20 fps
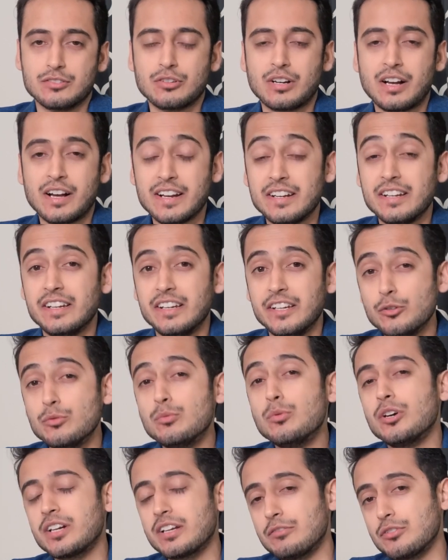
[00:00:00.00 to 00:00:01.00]
So I knew
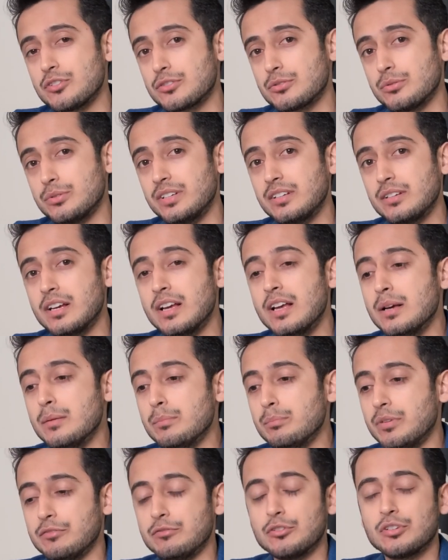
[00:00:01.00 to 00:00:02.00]
what I was doing
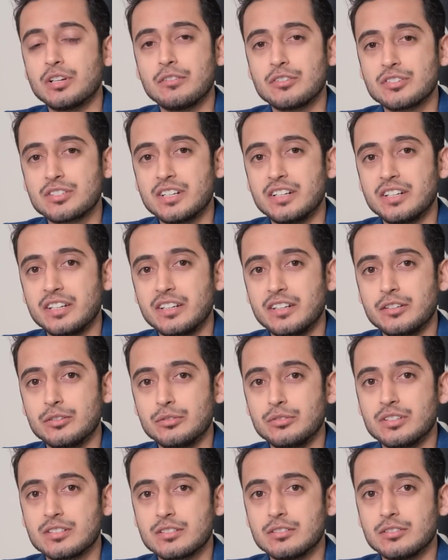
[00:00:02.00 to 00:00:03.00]
before I was getting into
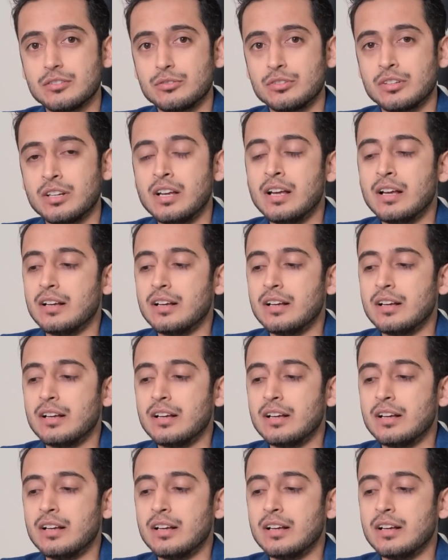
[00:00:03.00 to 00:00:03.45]
this loan.